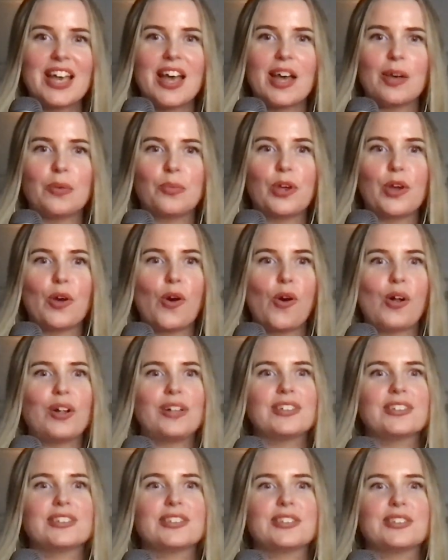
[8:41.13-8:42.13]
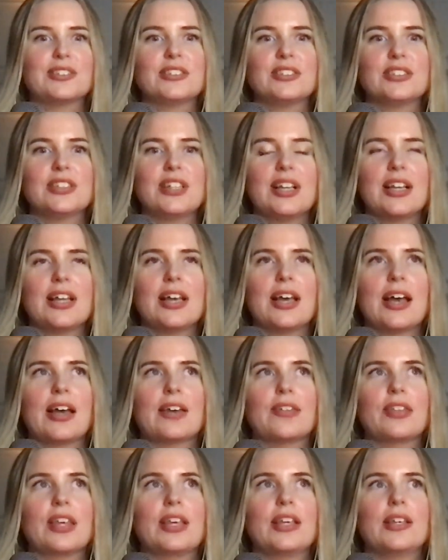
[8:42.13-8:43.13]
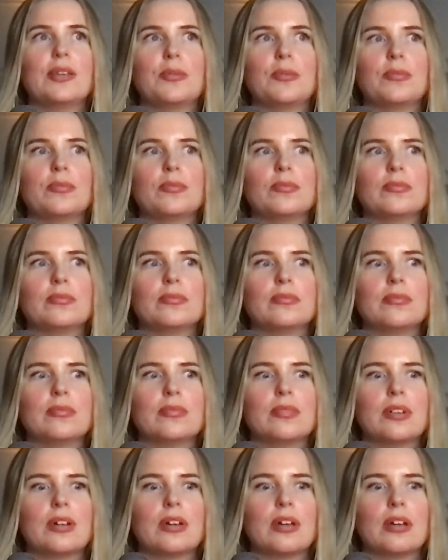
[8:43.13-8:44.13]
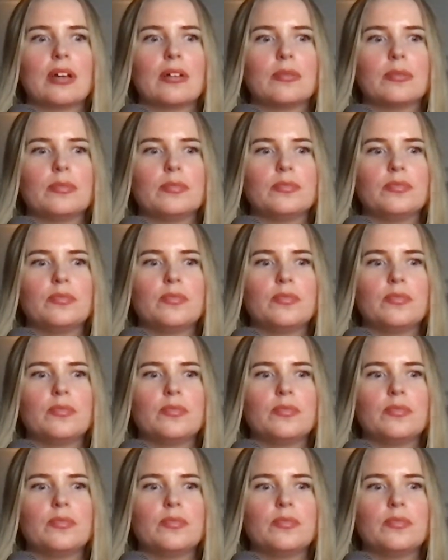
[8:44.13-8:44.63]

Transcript: And we all, I think, um,